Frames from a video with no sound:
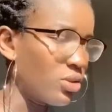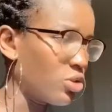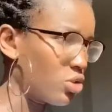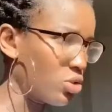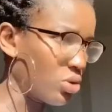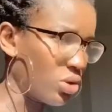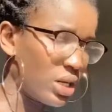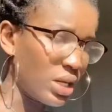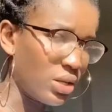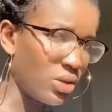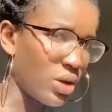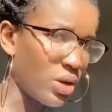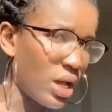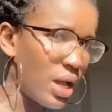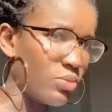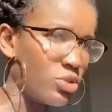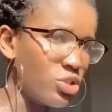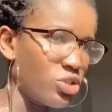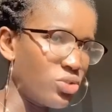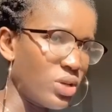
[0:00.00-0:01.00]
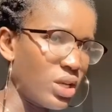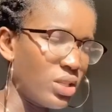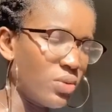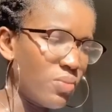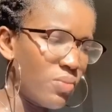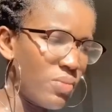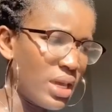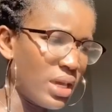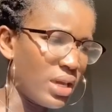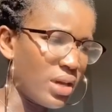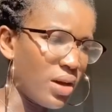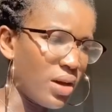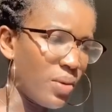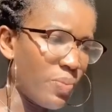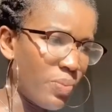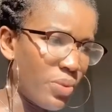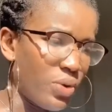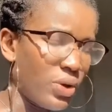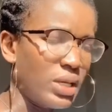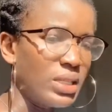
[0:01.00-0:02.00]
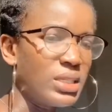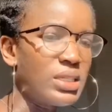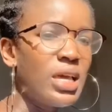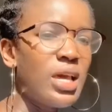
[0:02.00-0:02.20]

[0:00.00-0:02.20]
not at all. I'm just trying to make a point.